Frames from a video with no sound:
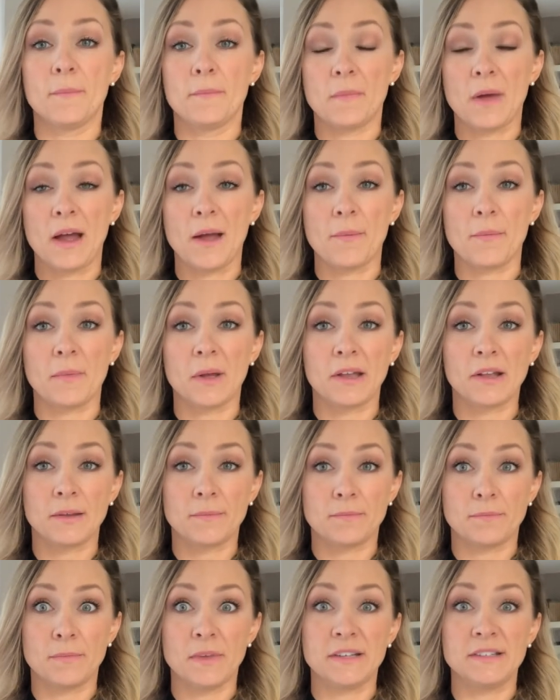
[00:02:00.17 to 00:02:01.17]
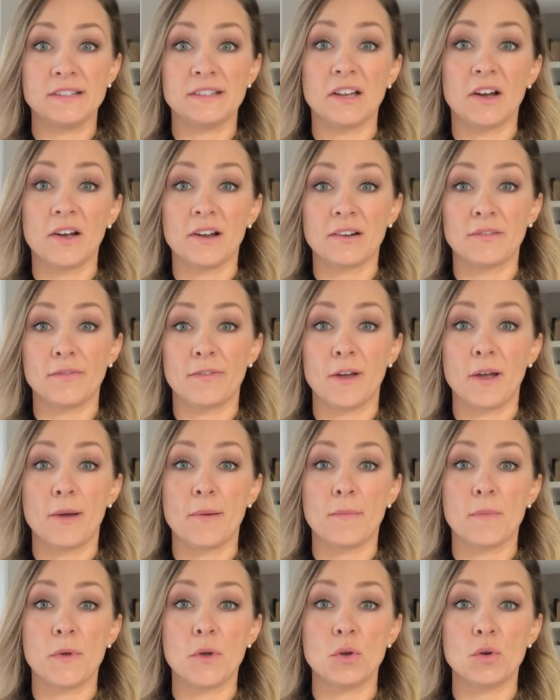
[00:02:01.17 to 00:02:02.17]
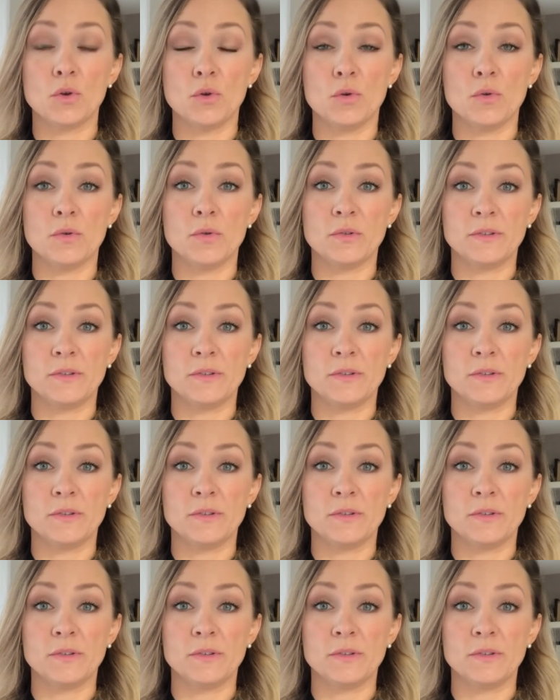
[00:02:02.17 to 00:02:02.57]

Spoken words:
a design firm who